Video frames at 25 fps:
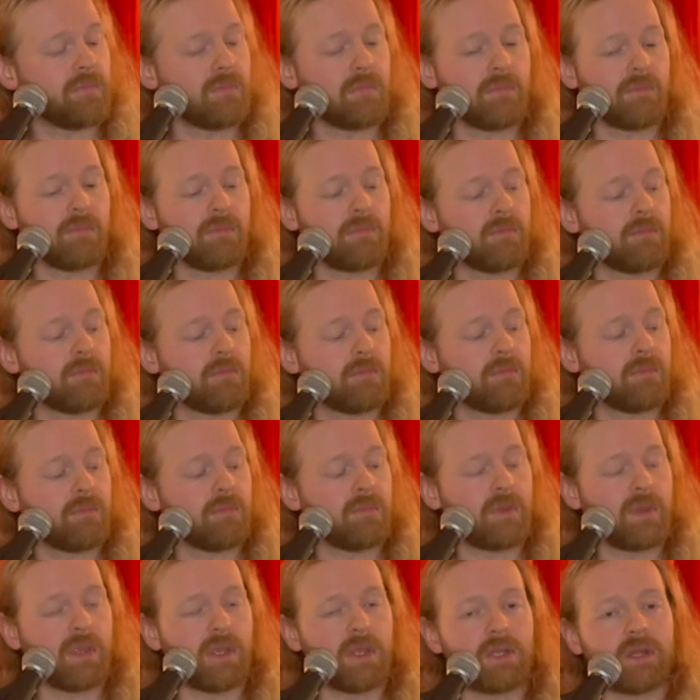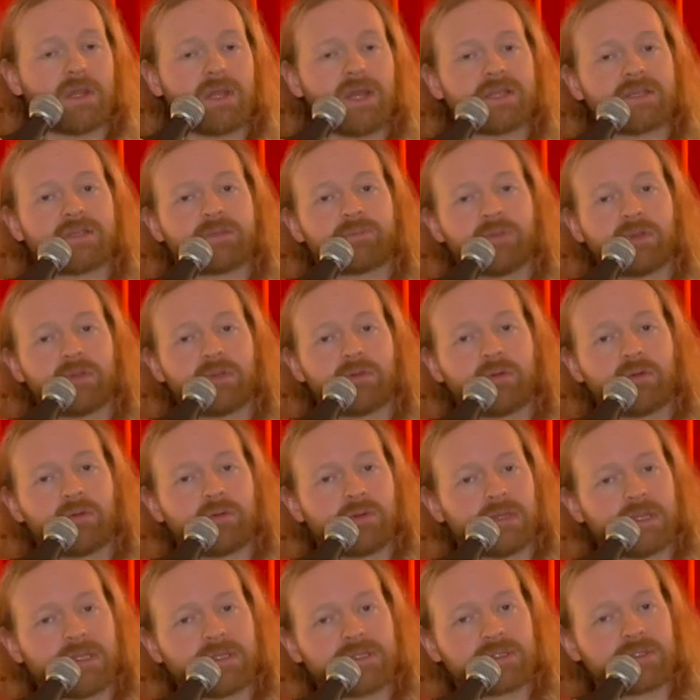And last but not least, we
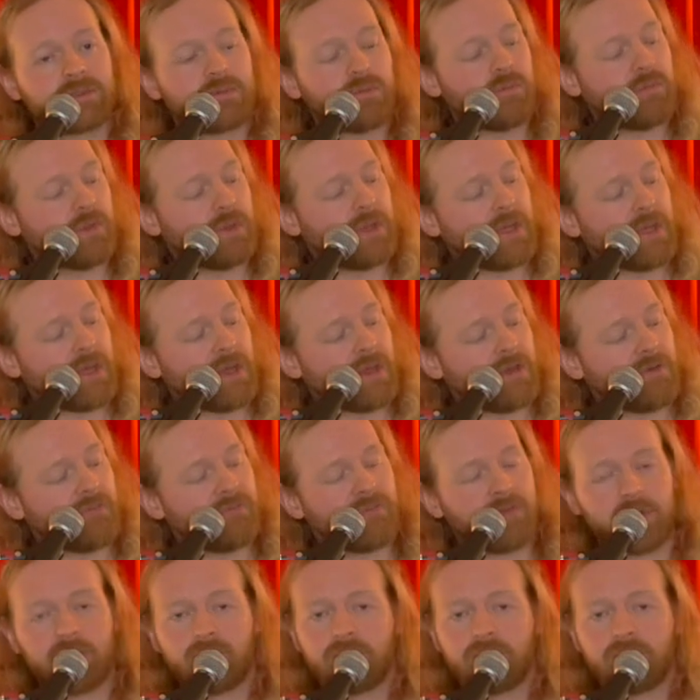have our G chord.